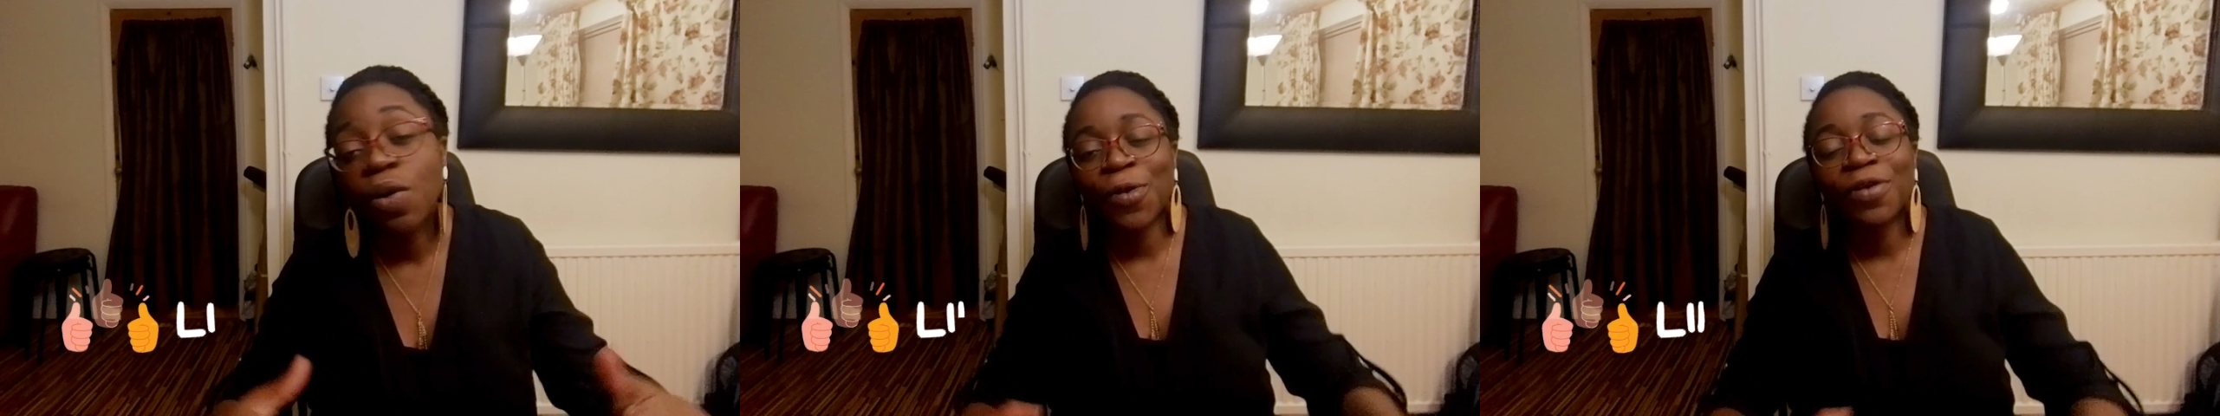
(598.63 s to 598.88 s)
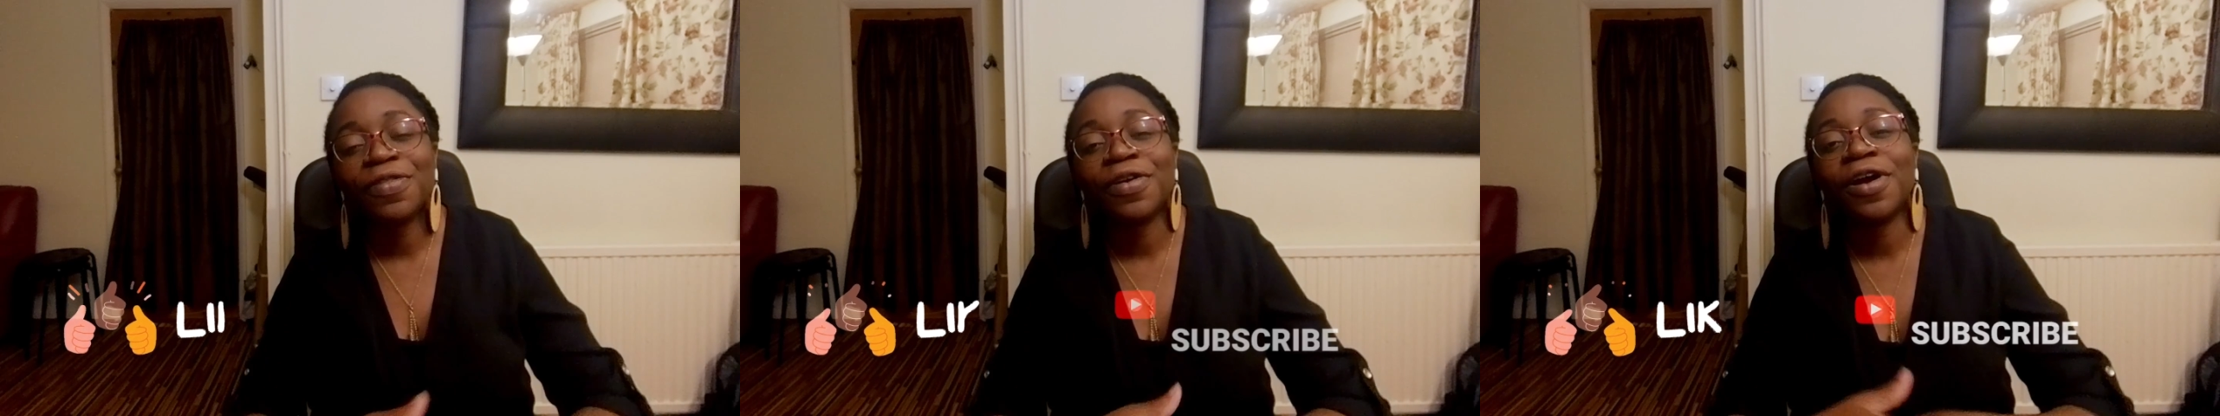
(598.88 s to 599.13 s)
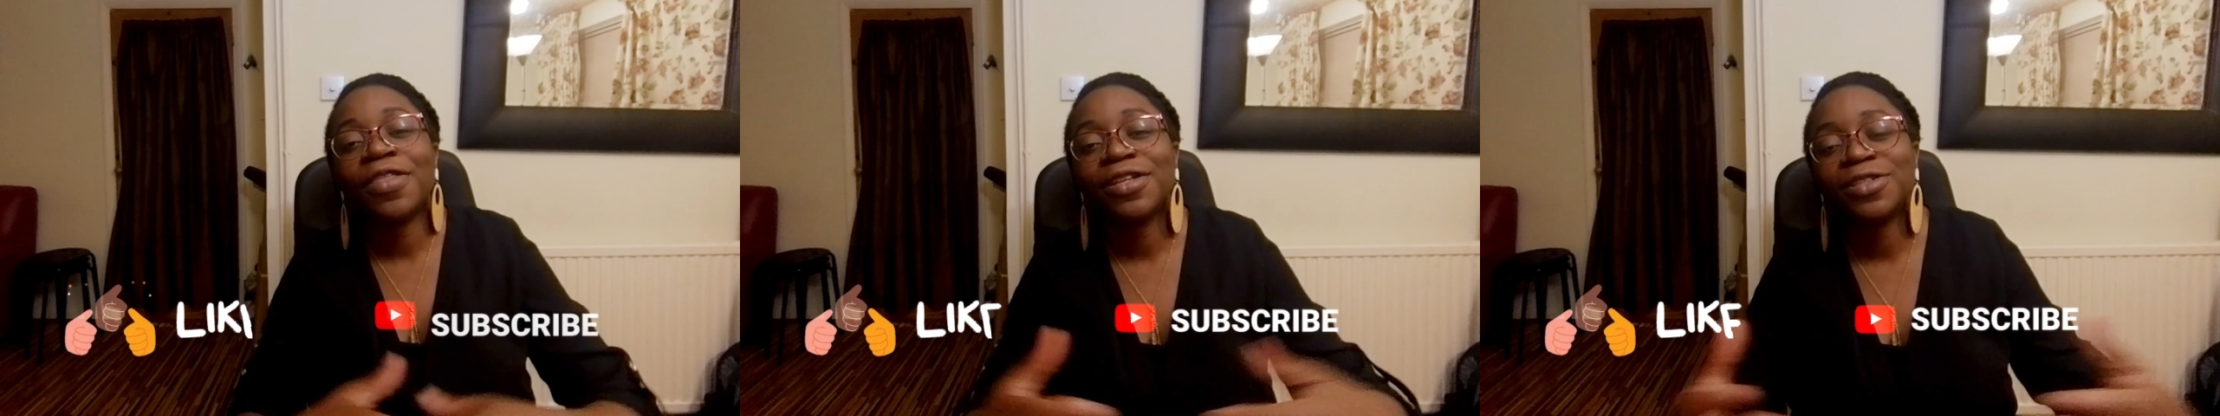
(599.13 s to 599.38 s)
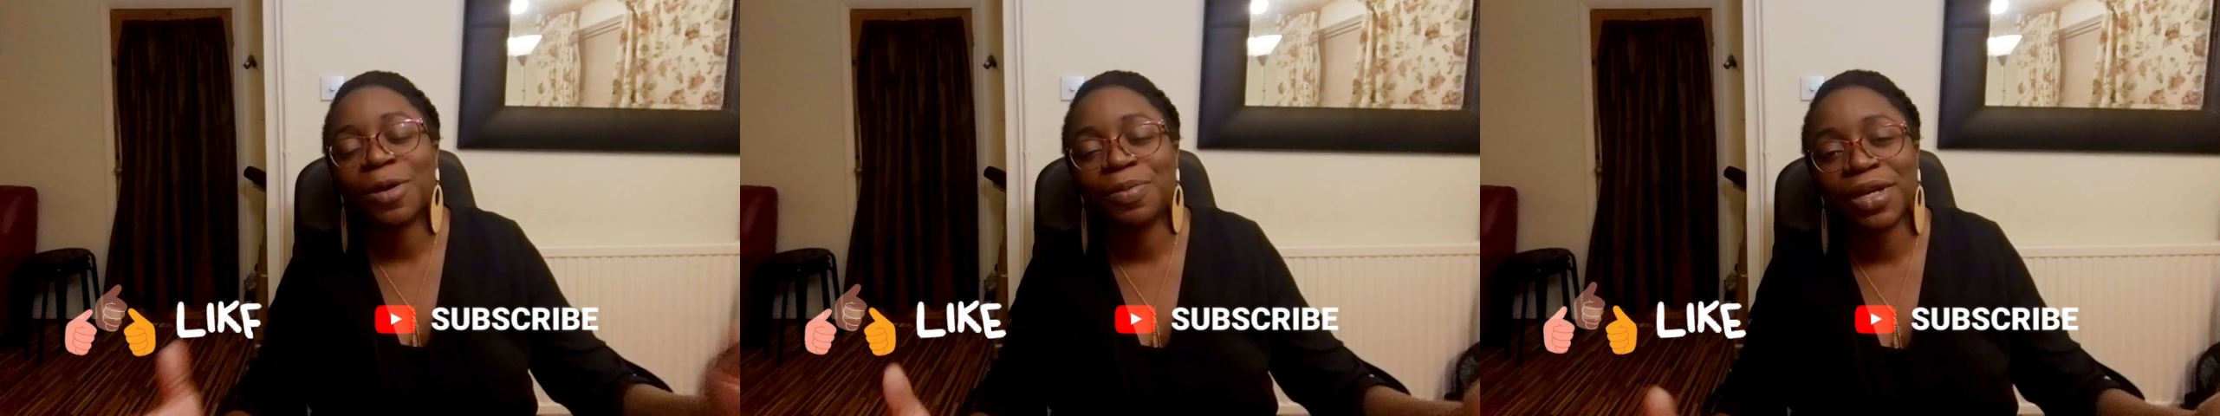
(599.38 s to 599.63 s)
or if there are
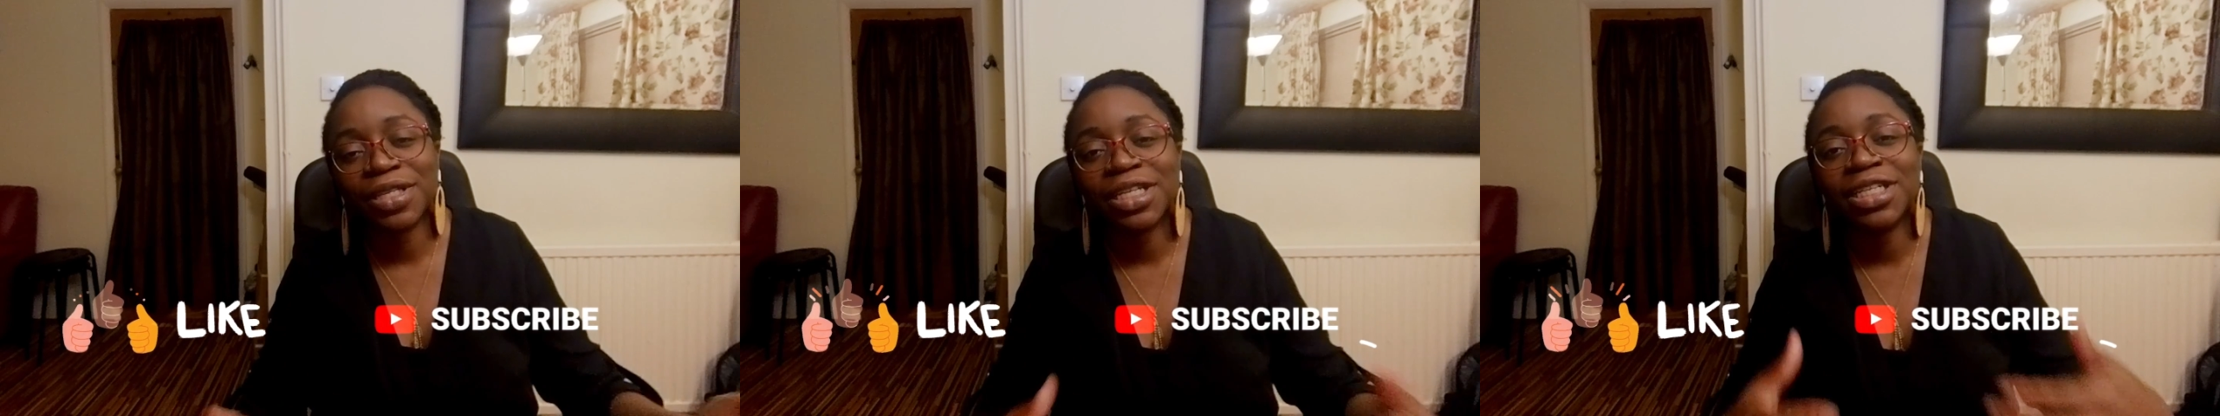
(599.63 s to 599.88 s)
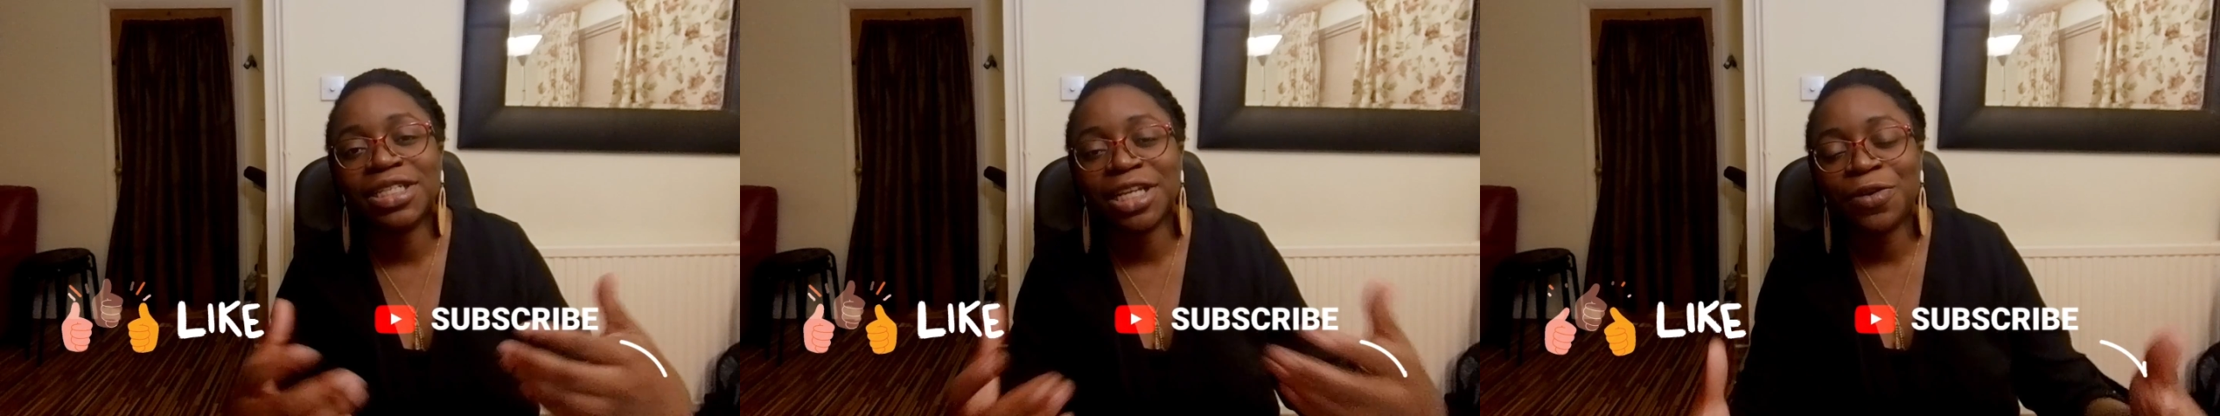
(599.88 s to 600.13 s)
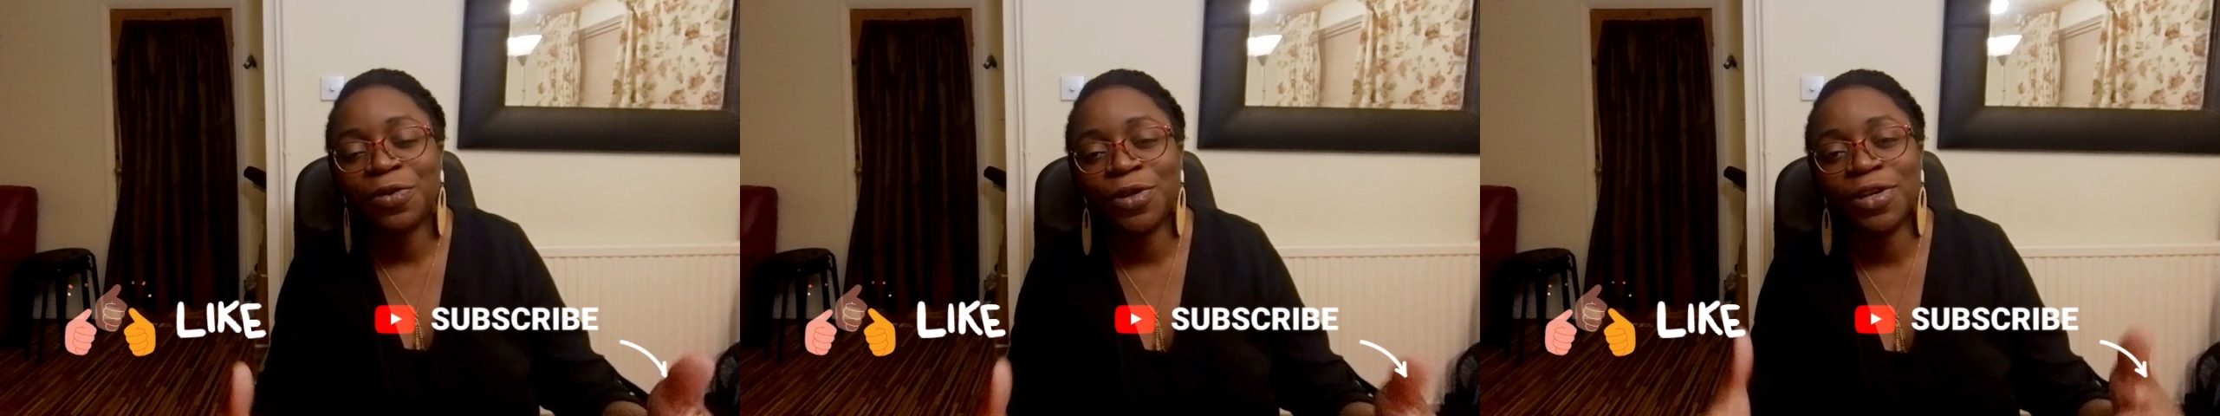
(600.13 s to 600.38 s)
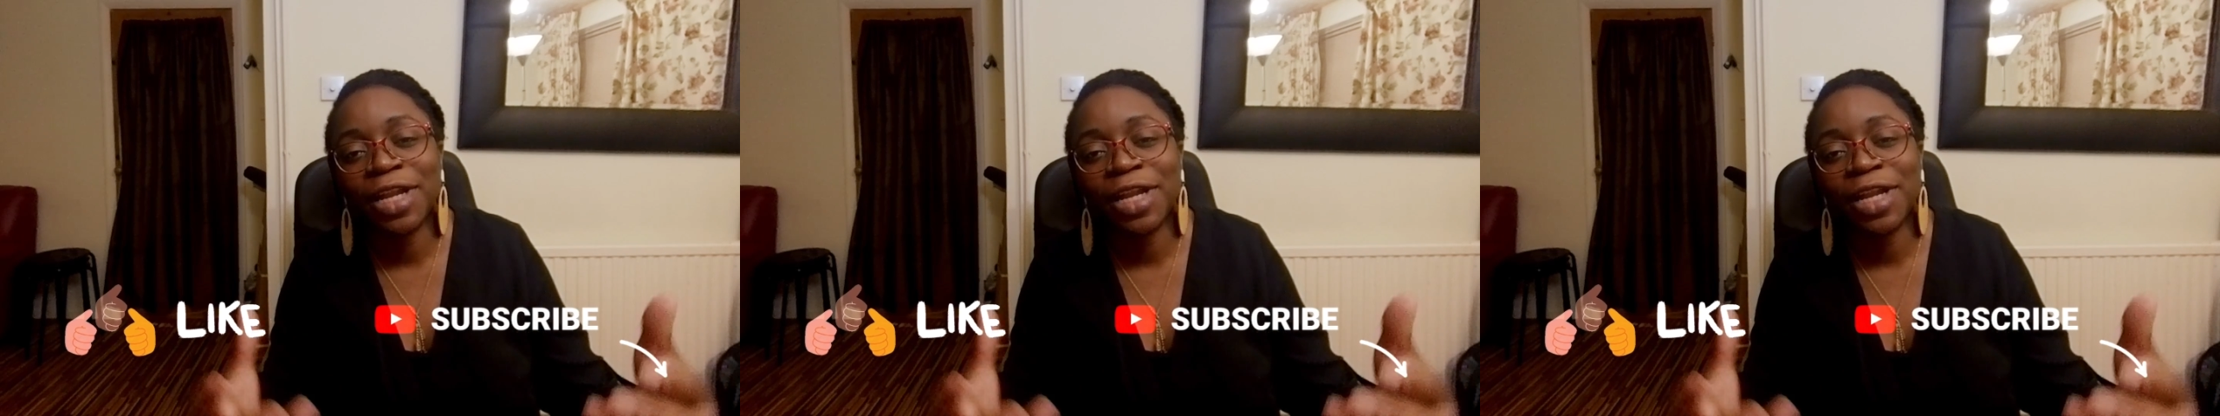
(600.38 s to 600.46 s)
other topics in general